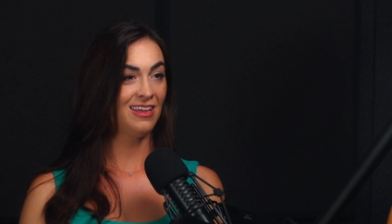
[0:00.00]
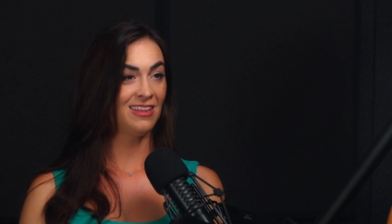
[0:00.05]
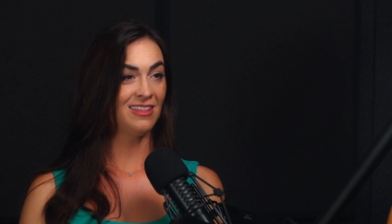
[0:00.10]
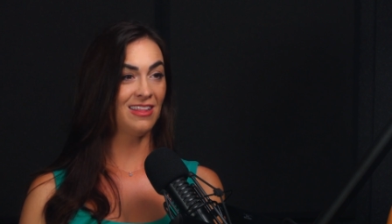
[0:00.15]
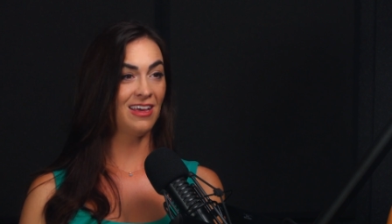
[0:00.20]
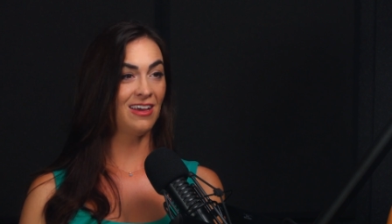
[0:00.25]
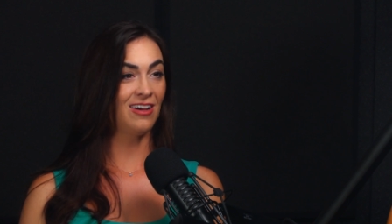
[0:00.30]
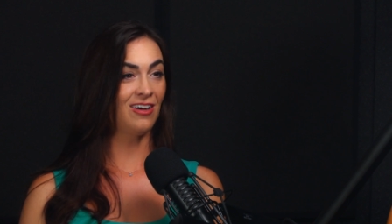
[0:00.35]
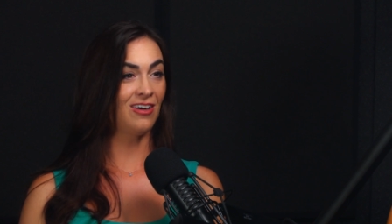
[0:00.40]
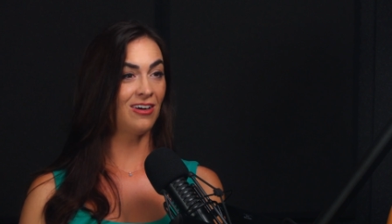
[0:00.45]

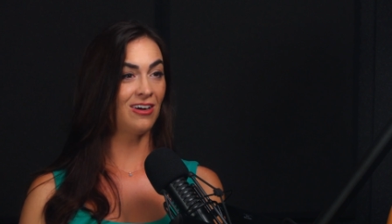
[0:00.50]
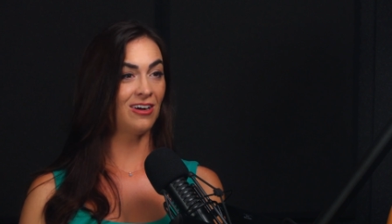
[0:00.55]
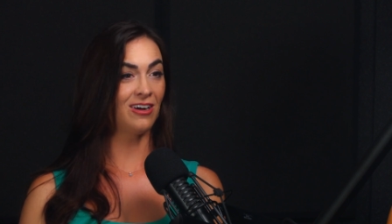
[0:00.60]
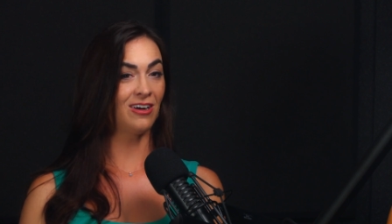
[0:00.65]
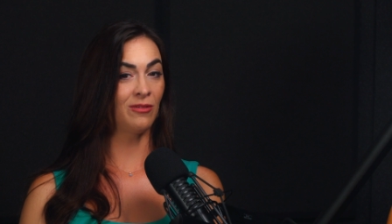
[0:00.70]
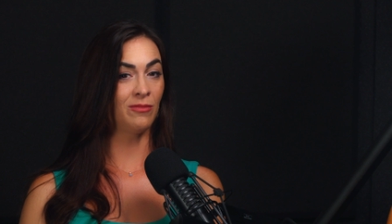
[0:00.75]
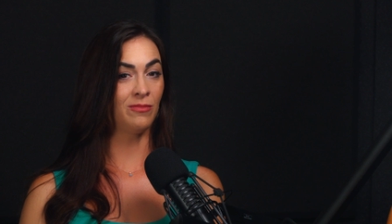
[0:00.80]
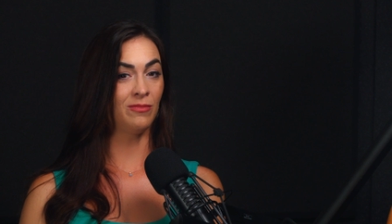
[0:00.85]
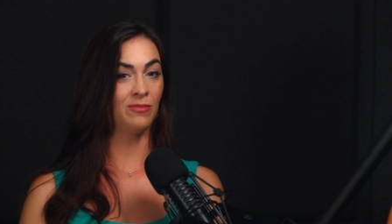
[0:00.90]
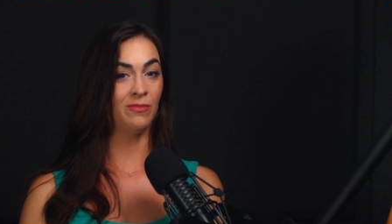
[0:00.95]
They
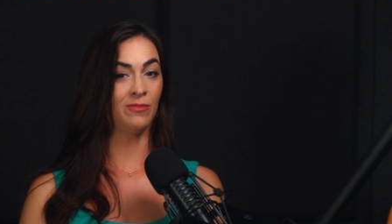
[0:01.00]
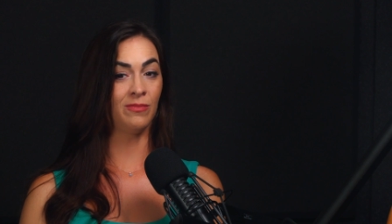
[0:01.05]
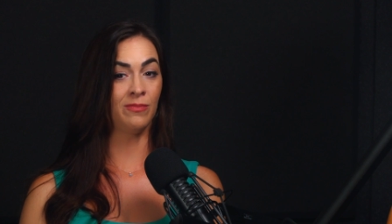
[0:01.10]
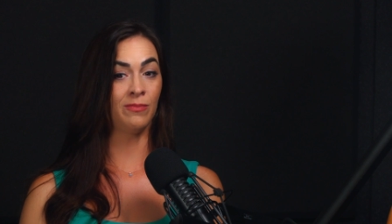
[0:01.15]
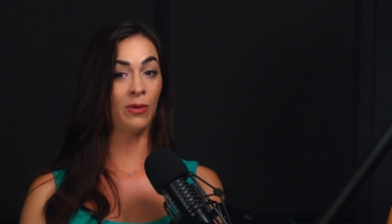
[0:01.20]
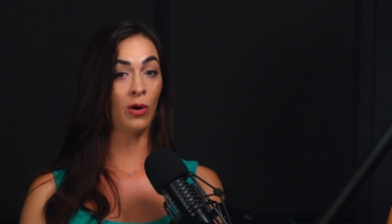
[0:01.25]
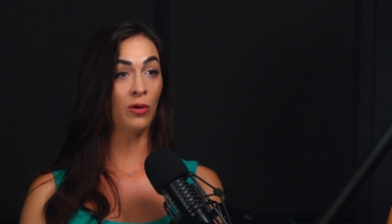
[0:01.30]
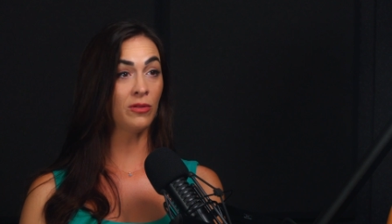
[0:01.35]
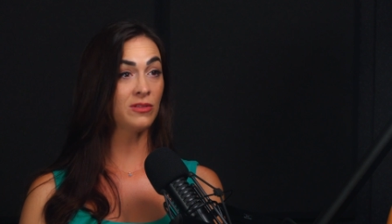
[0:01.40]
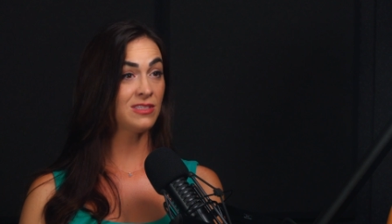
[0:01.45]
are
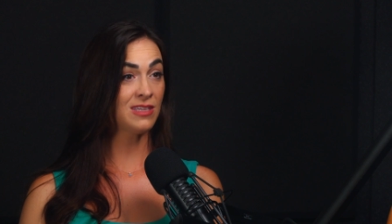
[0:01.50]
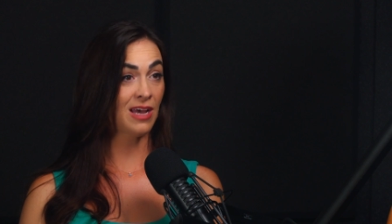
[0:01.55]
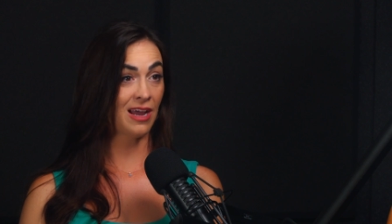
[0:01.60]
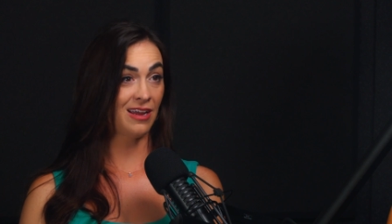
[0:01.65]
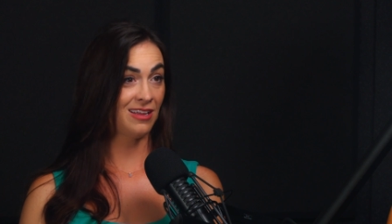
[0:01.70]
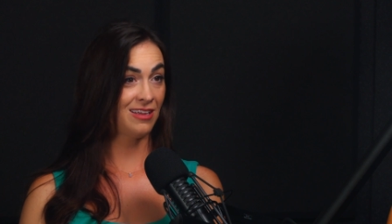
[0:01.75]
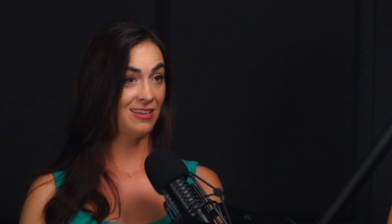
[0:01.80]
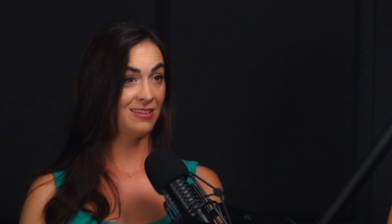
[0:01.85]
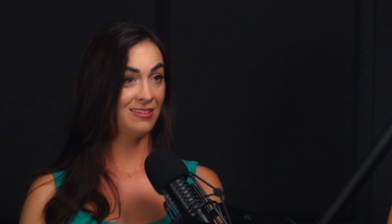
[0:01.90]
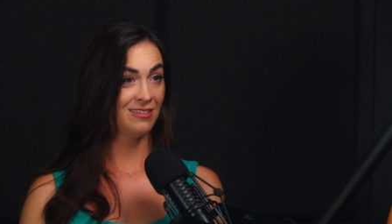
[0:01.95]
both
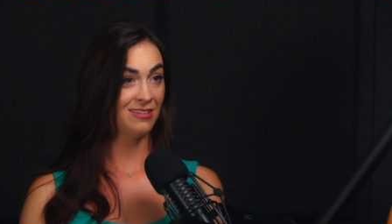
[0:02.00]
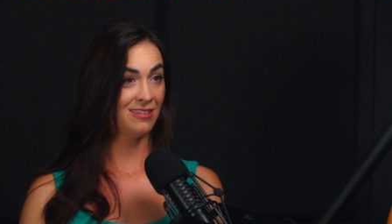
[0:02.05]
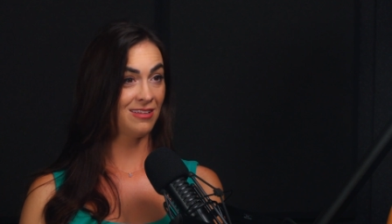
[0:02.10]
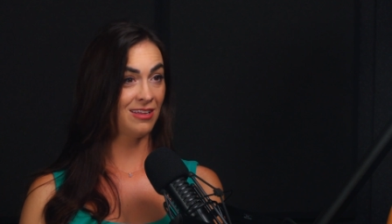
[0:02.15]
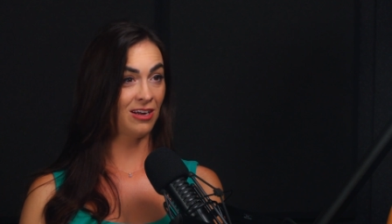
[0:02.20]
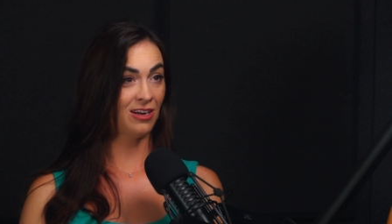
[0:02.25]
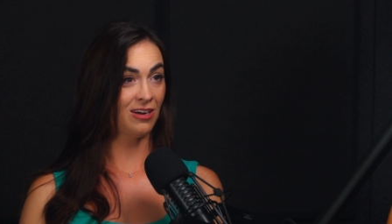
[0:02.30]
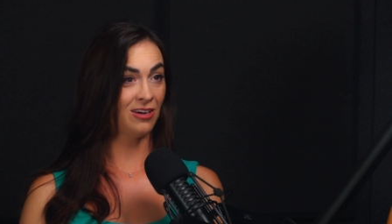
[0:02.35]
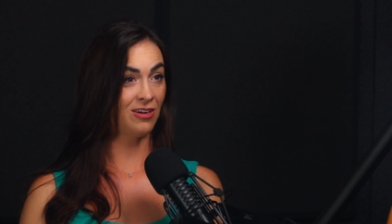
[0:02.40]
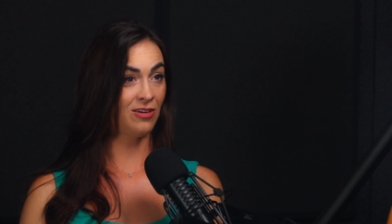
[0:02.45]
sided.
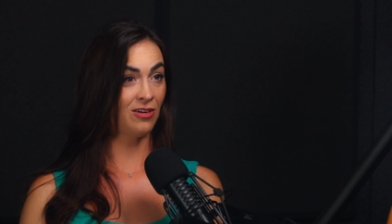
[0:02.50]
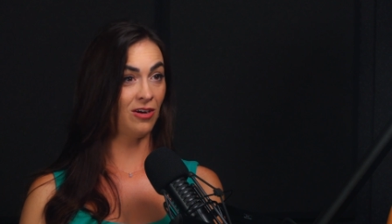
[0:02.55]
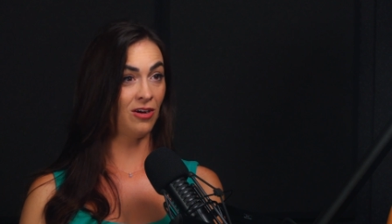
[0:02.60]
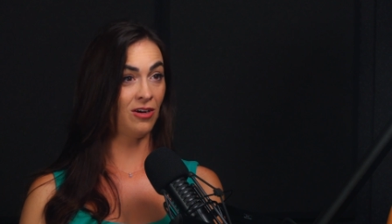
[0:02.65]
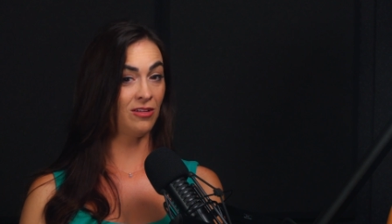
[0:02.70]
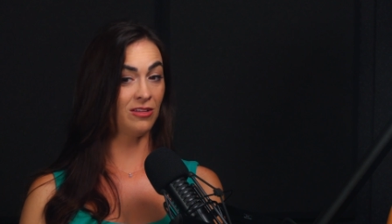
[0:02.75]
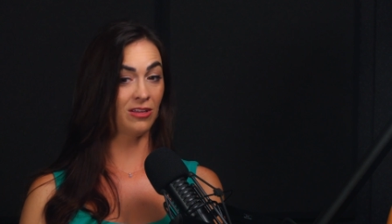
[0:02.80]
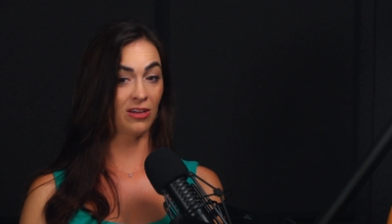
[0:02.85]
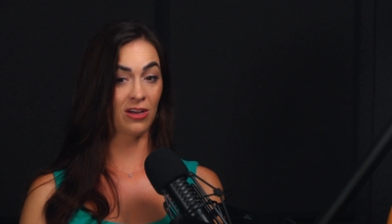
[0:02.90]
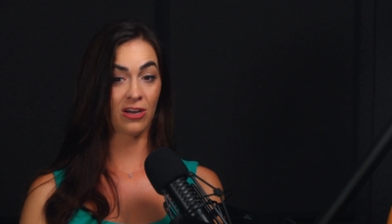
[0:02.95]
They're
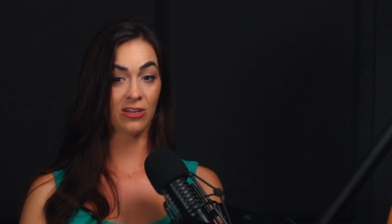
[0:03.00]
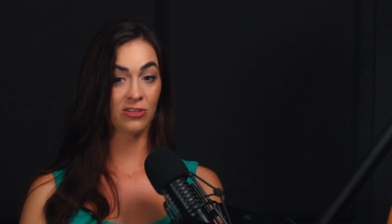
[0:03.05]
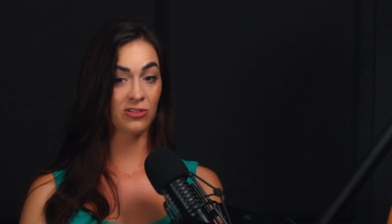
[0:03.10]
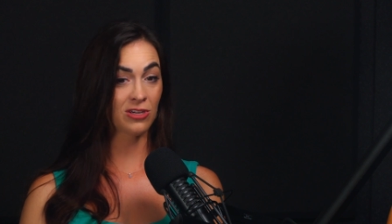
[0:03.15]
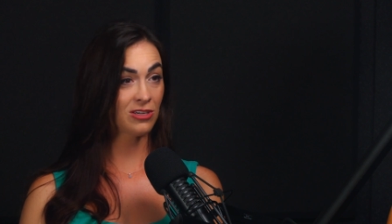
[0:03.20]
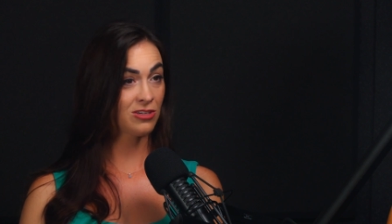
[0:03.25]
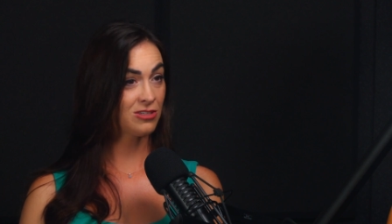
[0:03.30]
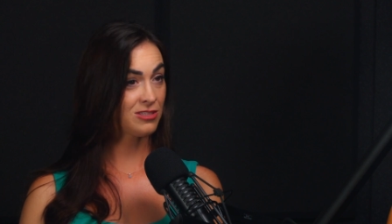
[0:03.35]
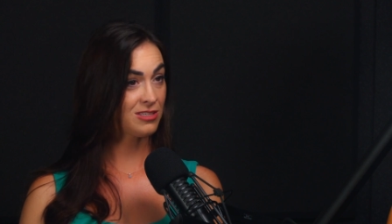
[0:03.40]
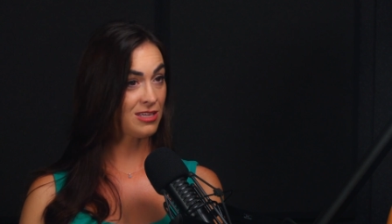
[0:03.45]
on the contractor